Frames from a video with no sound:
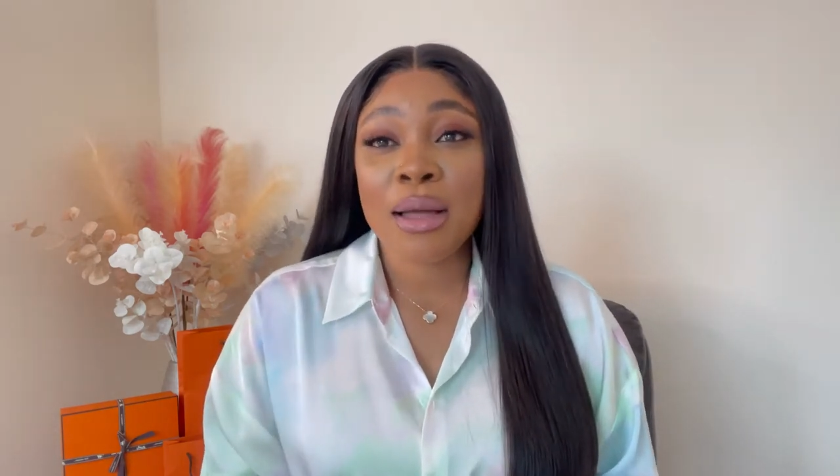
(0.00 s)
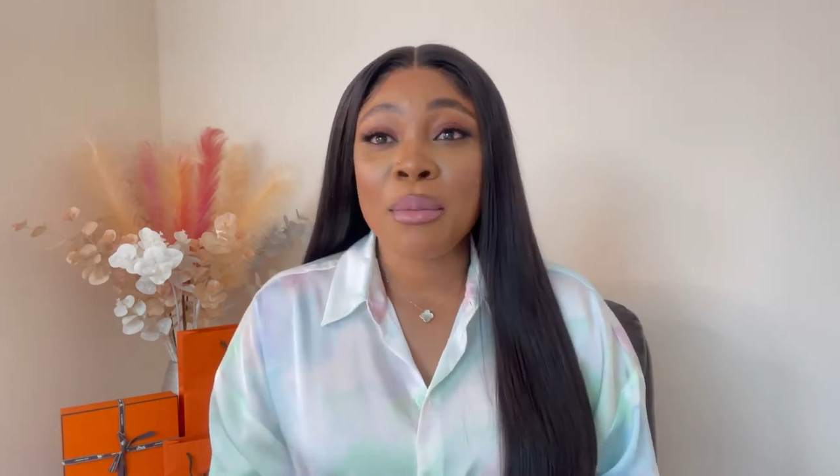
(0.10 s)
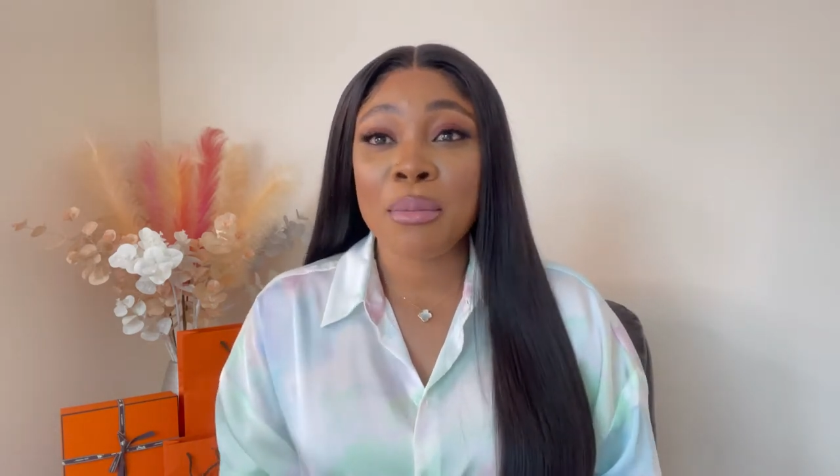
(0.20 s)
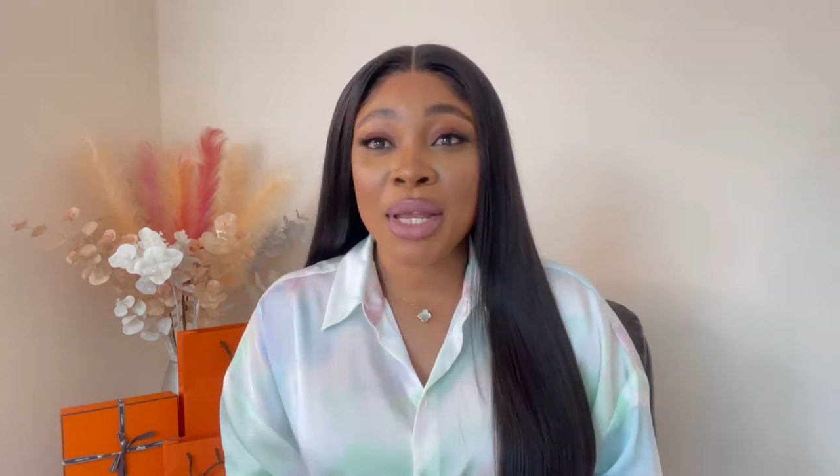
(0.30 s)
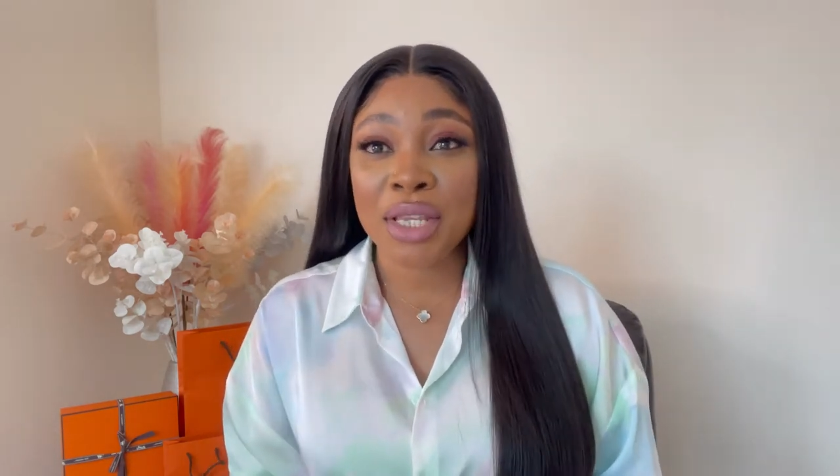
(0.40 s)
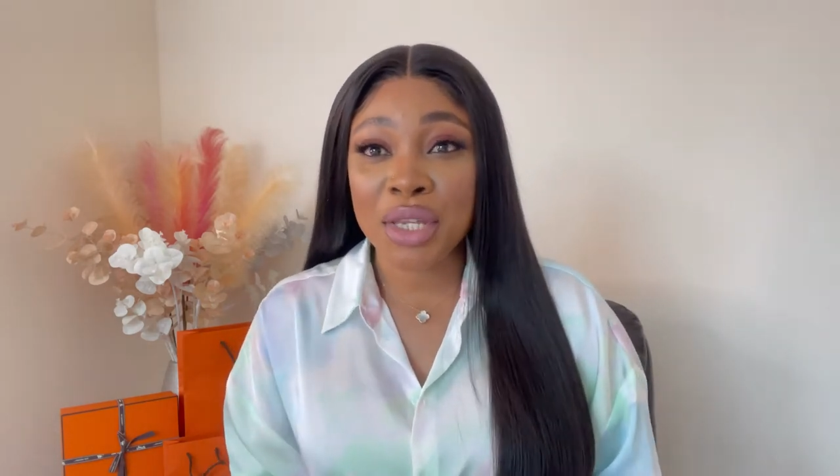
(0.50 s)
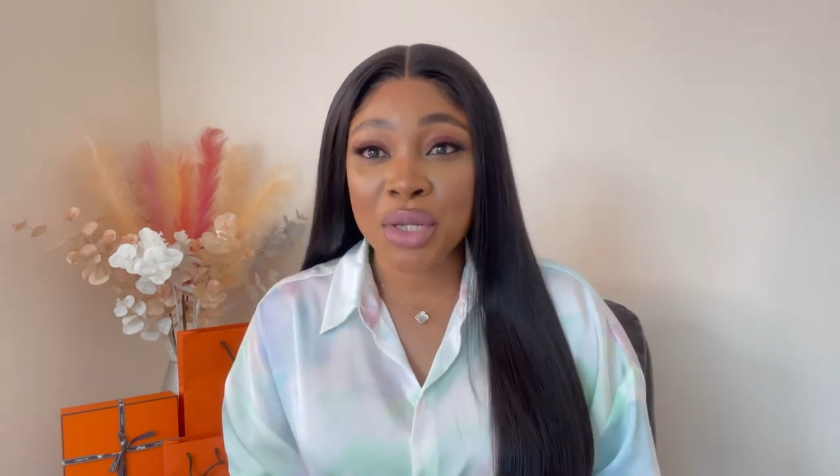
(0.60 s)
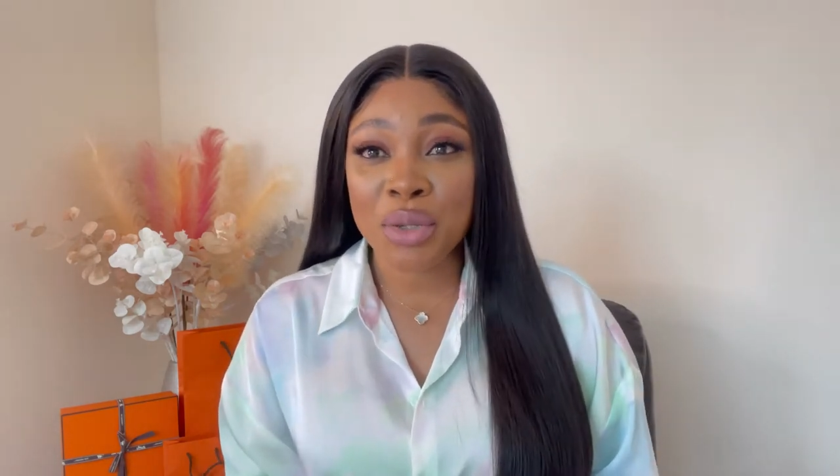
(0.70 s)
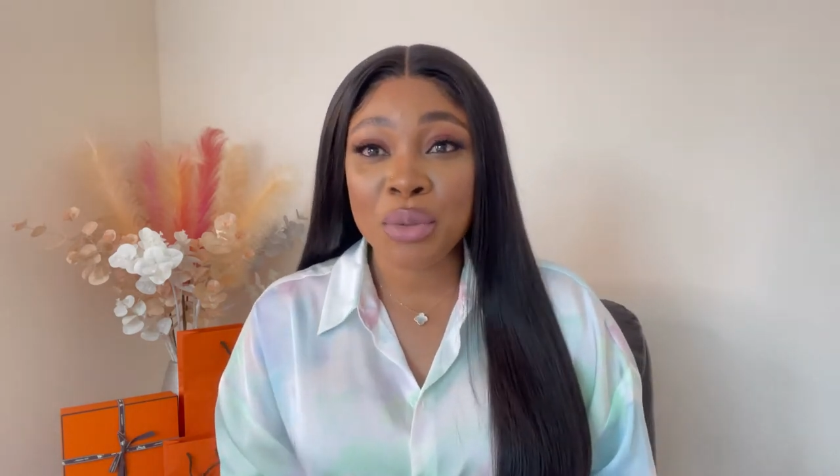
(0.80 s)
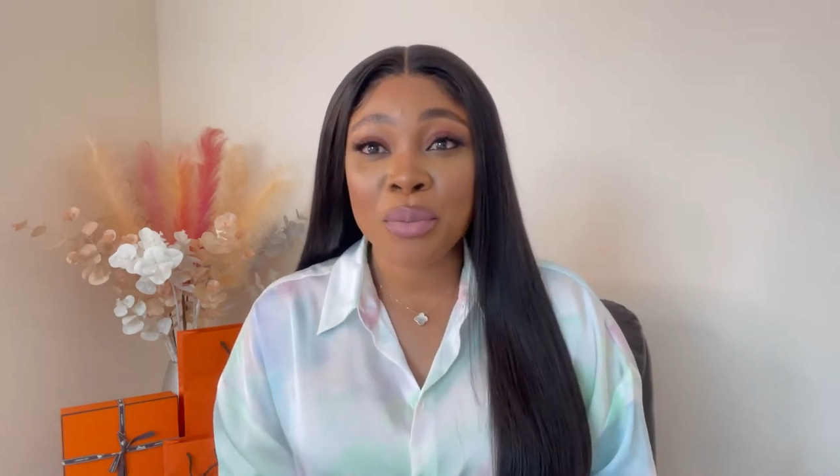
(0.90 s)
my
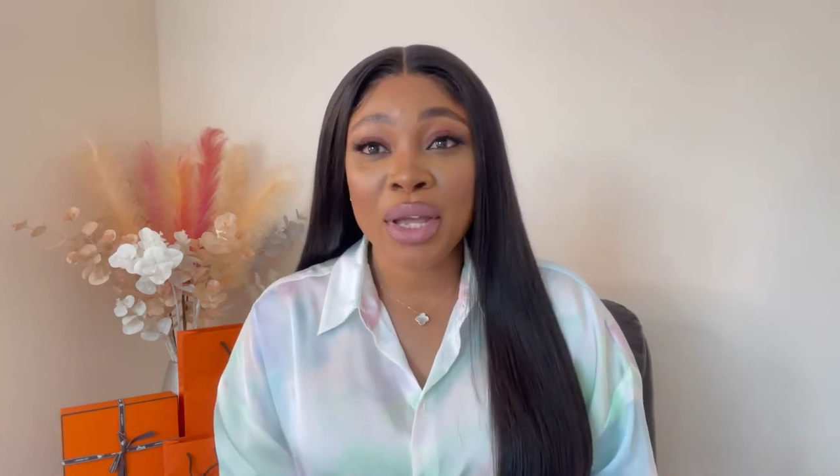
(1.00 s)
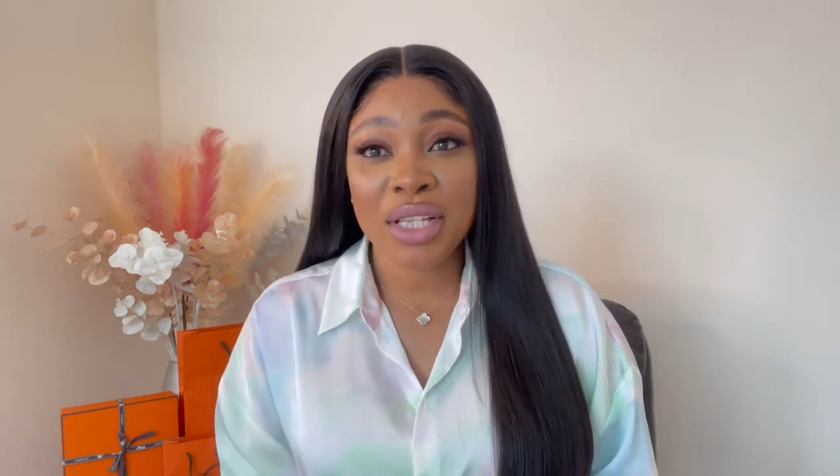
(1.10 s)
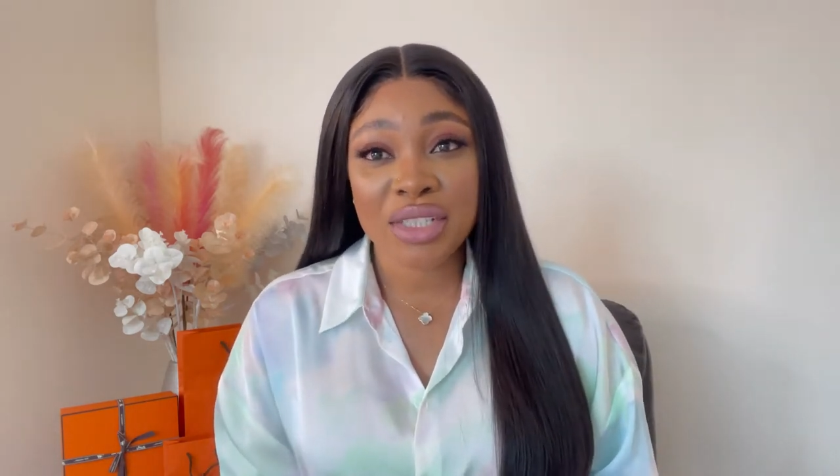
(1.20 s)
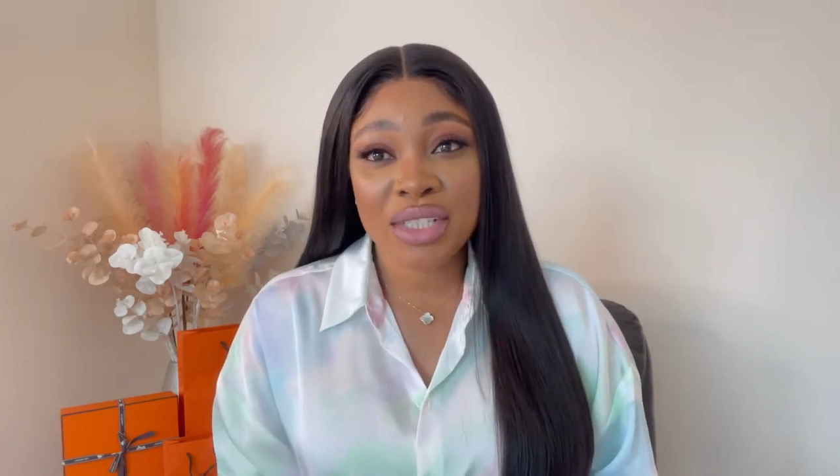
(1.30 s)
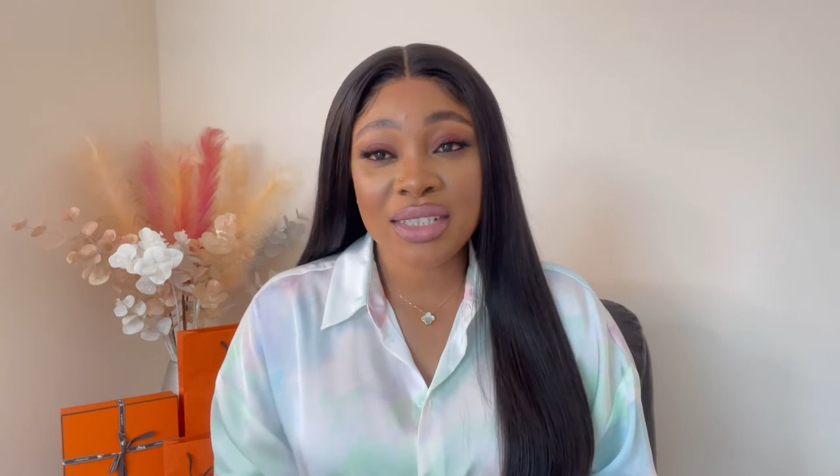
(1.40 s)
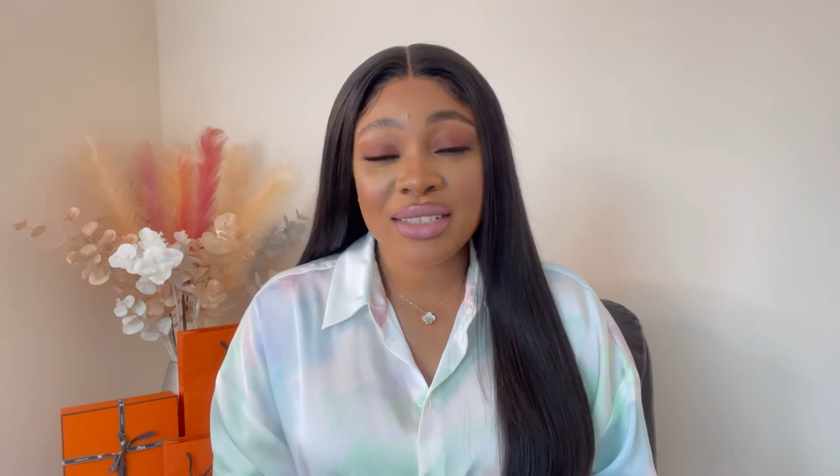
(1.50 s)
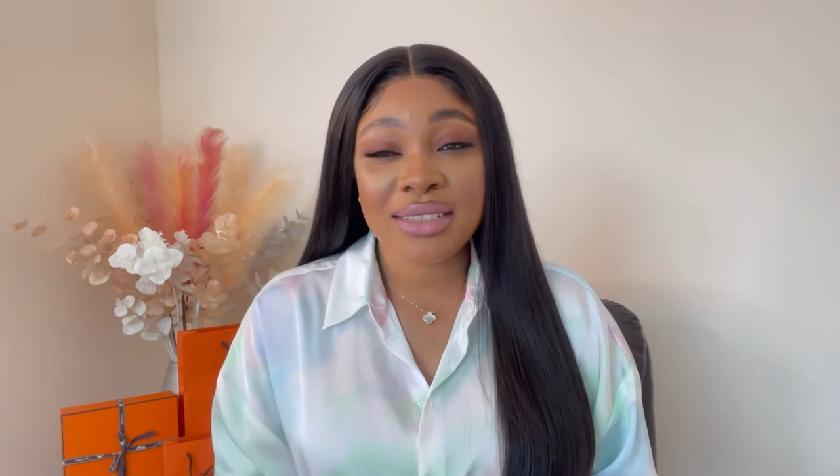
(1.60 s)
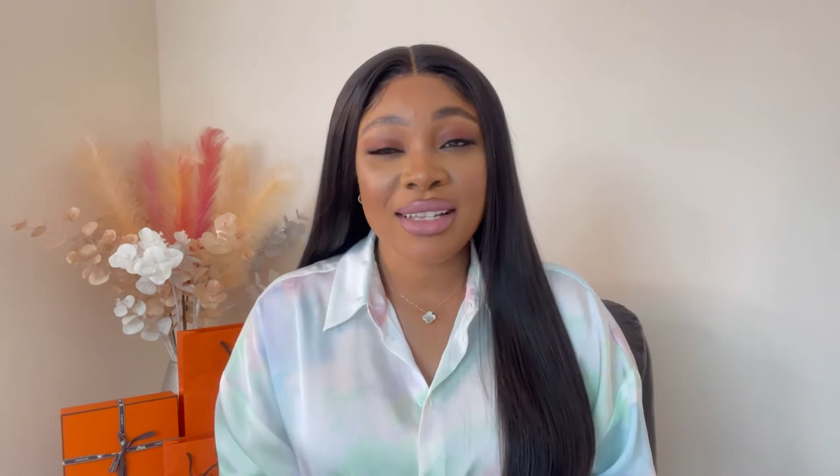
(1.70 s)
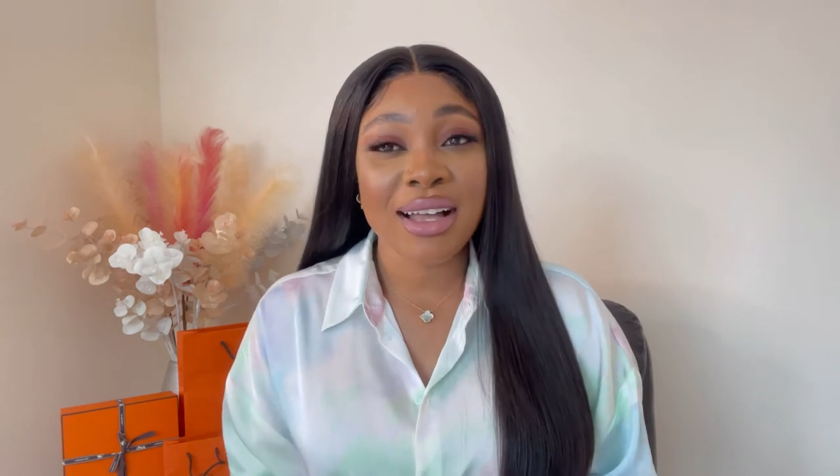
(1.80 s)
new purchase,